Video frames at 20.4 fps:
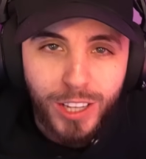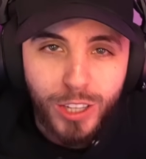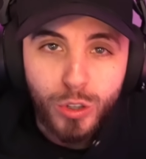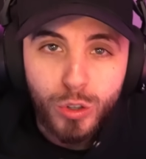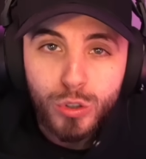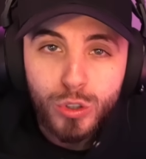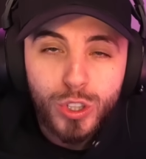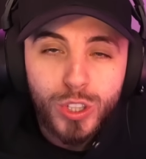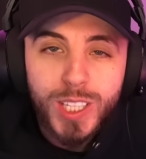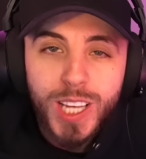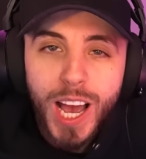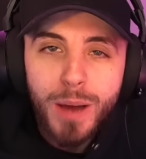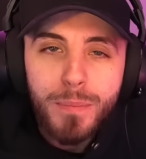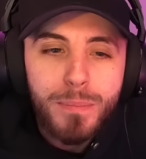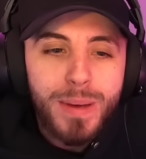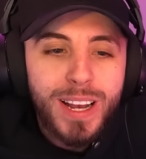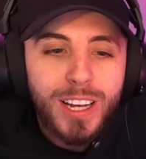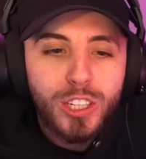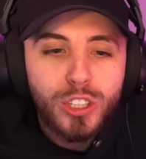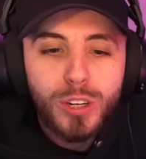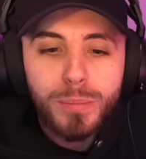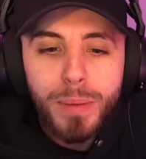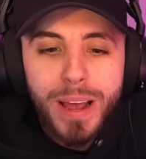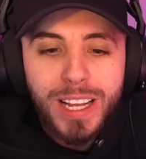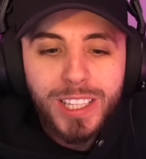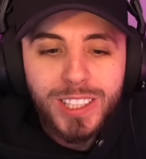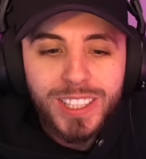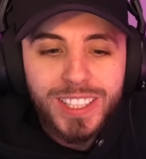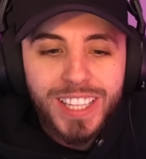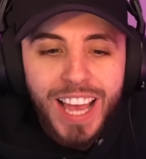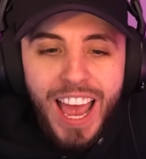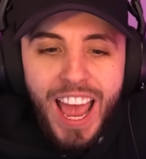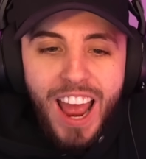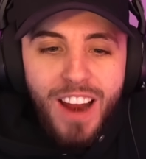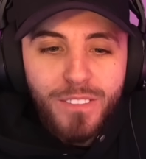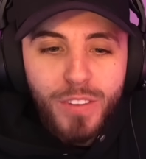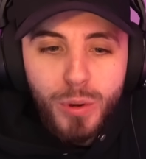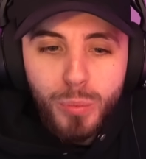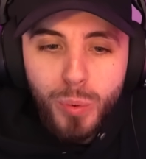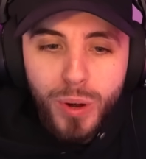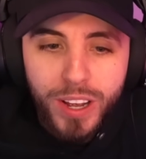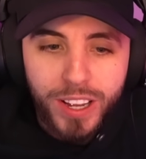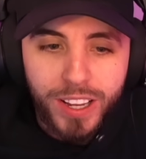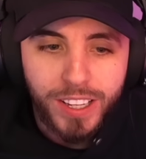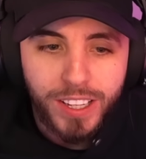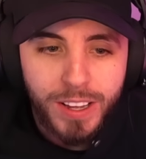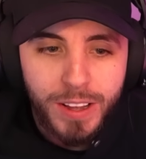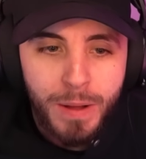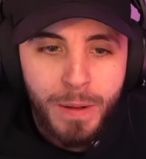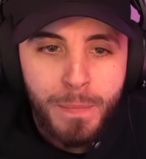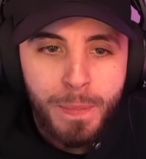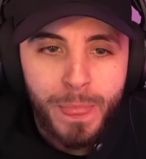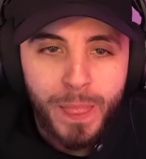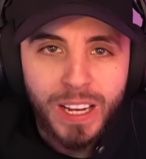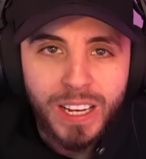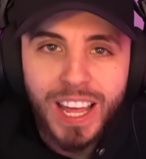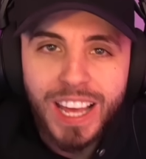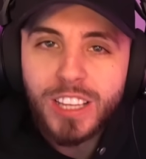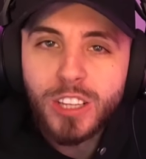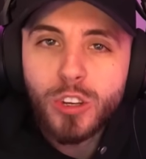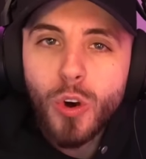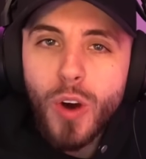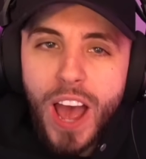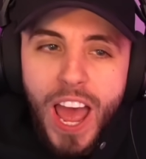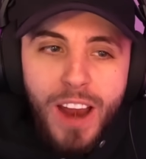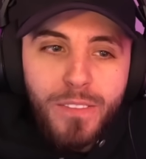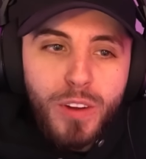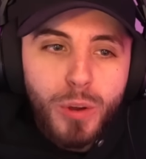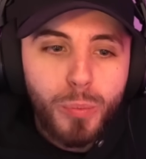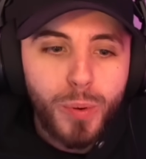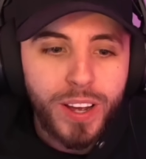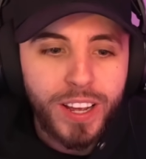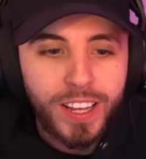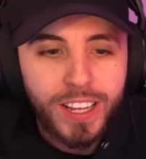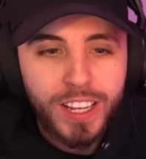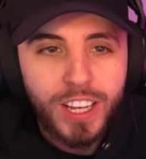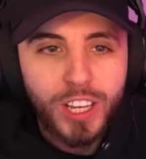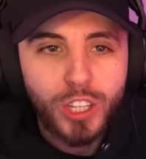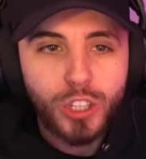You just have military bases everywhere. Like you're everywhere.